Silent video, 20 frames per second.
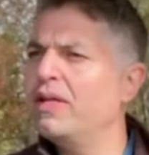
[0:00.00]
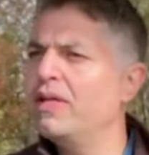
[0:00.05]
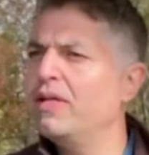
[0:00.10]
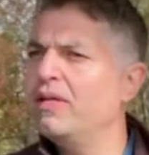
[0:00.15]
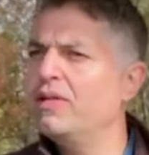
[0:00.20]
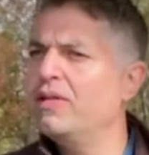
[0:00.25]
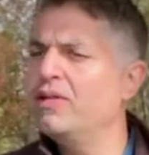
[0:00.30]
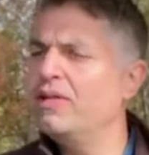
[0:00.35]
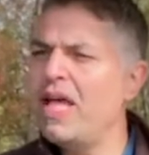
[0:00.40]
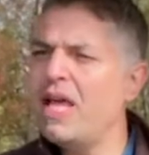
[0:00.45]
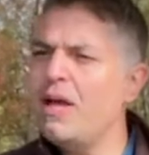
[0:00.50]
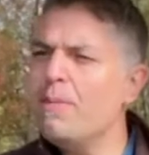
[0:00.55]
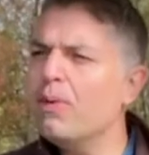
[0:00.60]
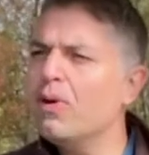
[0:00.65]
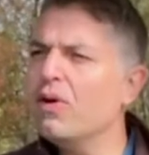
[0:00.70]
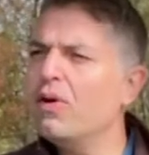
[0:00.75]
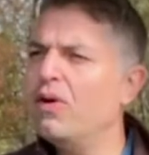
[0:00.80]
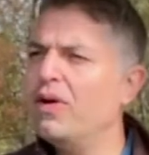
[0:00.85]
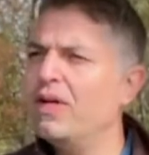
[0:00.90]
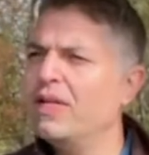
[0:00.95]

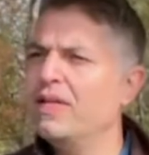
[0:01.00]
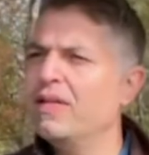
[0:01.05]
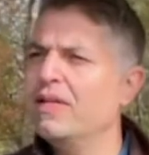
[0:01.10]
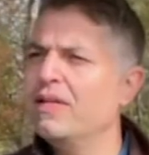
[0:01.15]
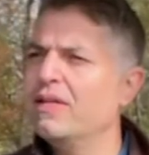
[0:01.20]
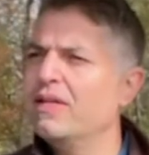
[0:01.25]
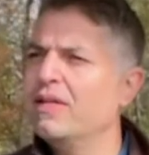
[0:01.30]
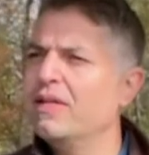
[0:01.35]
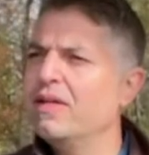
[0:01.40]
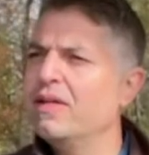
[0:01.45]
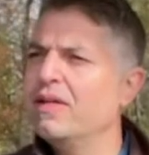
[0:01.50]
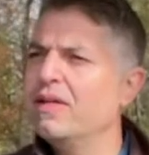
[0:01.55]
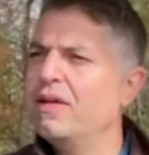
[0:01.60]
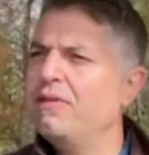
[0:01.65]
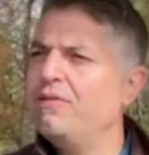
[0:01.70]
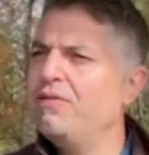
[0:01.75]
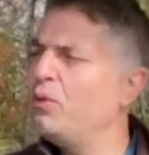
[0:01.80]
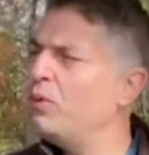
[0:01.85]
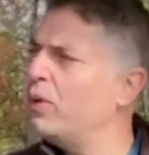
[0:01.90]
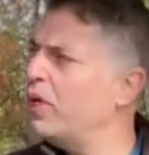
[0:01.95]

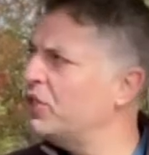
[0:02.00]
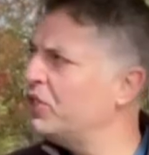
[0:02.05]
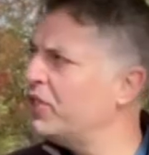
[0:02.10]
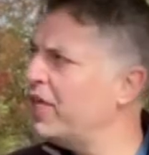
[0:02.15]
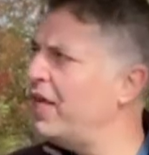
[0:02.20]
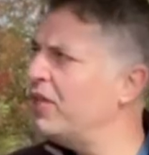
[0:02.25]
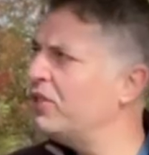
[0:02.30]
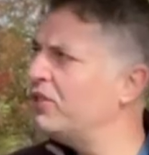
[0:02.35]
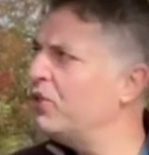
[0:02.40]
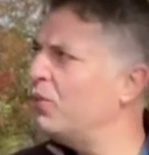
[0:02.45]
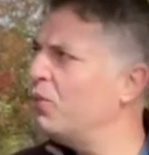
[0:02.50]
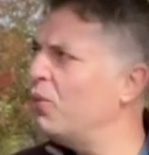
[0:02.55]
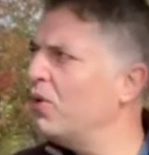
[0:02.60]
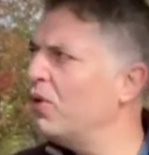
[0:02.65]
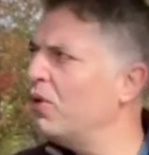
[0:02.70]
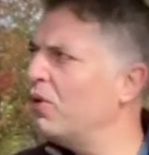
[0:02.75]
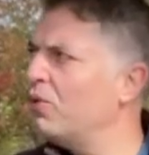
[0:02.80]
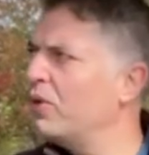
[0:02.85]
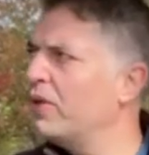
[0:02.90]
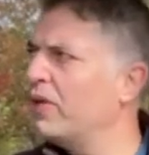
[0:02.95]
If you want to change the
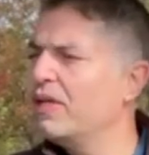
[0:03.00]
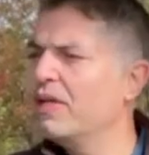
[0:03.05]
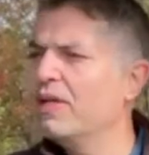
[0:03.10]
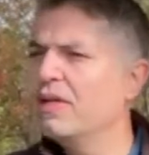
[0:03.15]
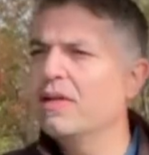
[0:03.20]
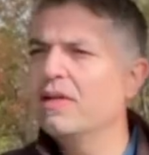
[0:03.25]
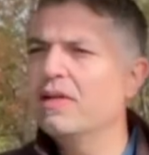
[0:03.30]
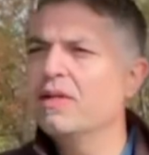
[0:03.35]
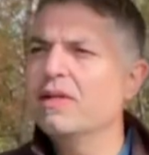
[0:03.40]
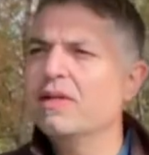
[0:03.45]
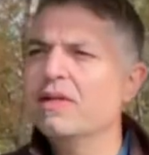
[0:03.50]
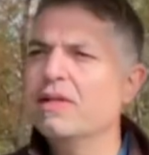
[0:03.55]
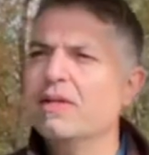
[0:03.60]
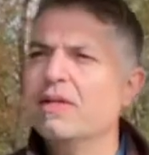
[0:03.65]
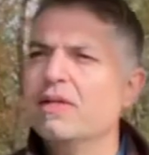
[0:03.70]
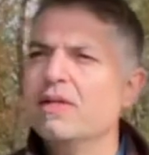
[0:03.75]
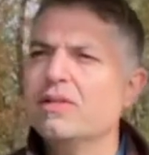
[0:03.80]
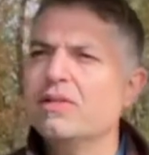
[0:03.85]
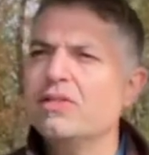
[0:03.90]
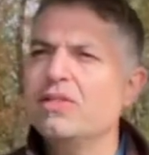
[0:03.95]
world,
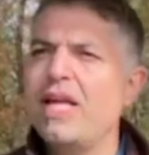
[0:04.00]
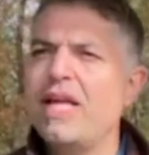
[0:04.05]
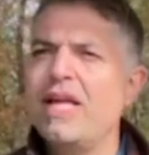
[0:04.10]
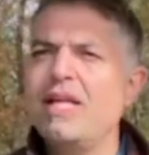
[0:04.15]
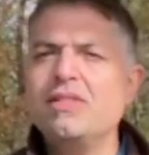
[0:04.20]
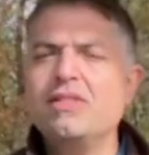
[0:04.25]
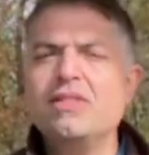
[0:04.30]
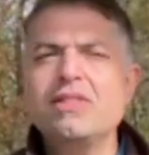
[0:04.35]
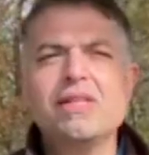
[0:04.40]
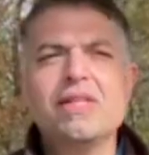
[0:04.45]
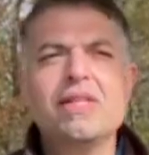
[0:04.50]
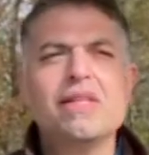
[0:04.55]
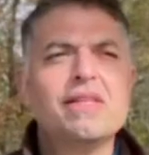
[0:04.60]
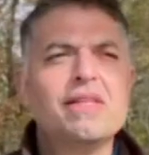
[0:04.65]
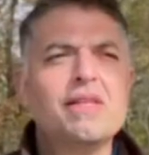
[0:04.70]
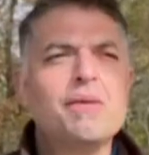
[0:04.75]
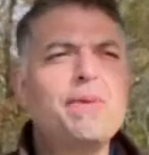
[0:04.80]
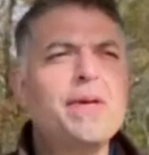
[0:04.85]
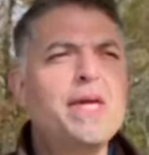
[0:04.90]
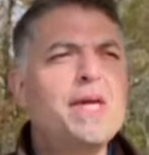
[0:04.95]
change
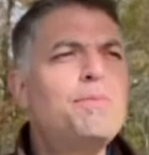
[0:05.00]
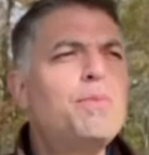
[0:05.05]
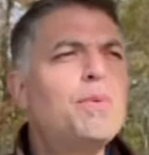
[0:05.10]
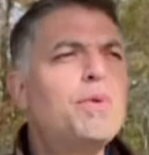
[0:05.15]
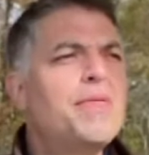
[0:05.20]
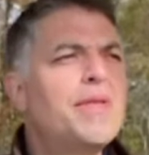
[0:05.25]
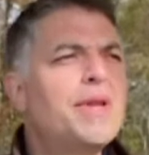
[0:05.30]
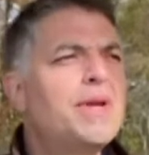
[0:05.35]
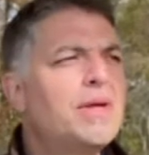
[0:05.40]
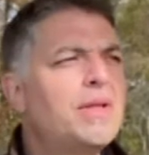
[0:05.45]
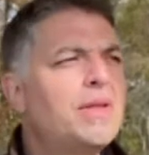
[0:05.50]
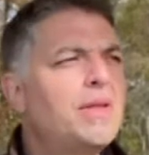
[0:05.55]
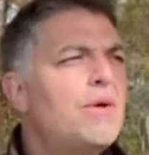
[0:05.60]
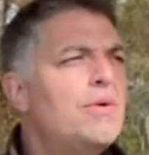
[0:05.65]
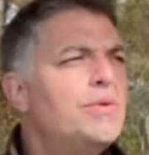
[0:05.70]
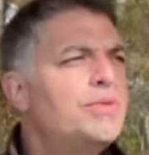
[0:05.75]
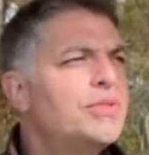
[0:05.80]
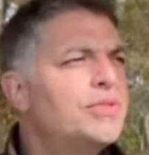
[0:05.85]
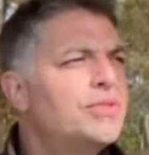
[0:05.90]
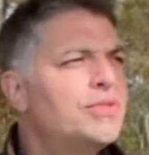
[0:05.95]
the people that are
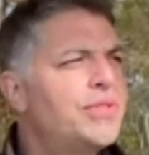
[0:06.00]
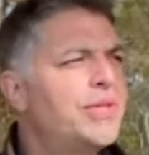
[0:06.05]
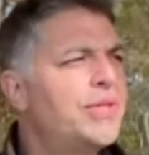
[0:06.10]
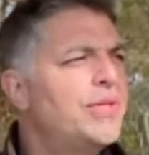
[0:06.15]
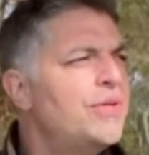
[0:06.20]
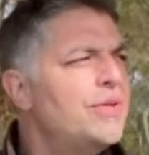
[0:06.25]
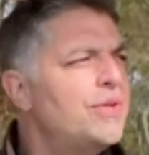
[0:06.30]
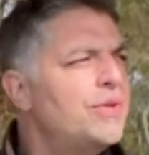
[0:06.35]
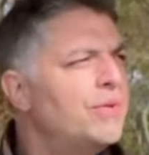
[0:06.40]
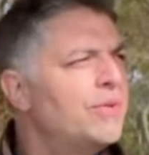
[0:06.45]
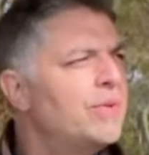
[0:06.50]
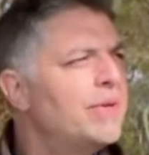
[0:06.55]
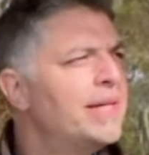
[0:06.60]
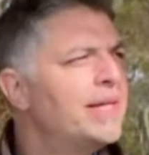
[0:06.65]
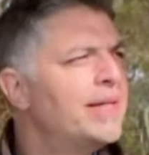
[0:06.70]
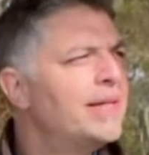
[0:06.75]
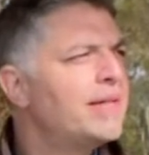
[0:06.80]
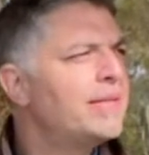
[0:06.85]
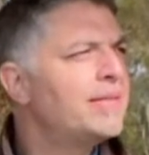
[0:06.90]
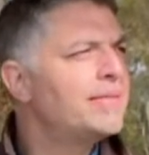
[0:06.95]
closest to you.
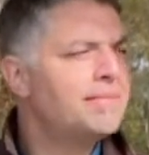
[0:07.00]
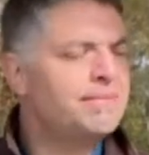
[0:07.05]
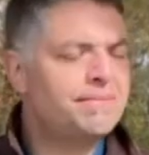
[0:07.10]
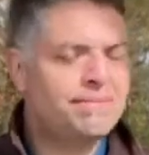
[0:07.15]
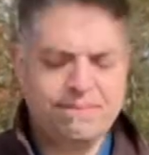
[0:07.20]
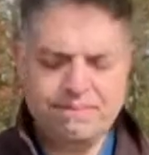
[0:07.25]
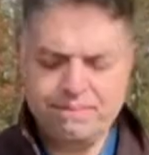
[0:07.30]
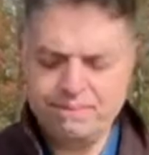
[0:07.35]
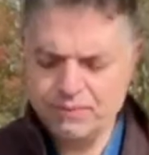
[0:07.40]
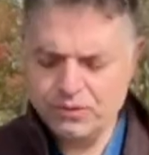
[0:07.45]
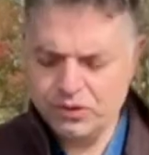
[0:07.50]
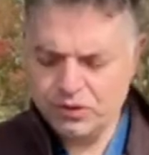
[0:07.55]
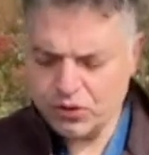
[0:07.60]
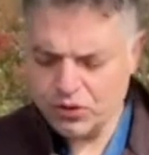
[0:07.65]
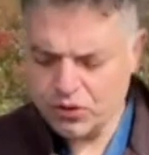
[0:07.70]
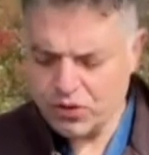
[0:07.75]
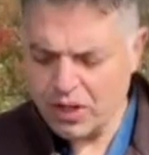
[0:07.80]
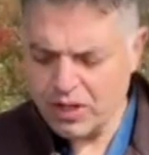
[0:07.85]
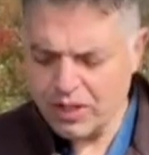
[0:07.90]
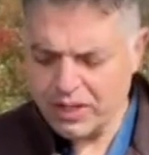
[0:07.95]

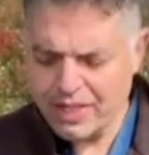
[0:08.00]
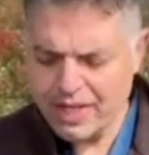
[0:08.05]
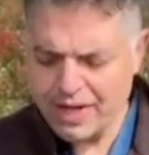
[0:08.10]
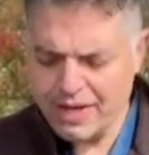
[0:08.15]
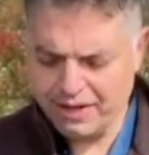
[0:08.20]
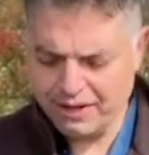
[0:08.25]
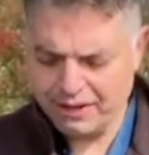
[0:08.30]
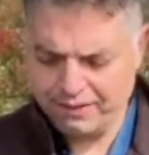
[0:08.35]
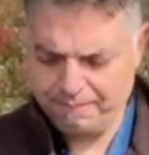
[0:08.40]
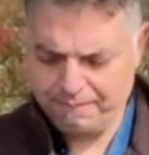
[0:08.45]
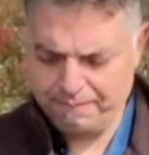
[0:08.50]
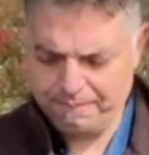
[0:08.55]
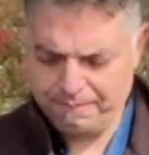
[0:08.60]
Start there.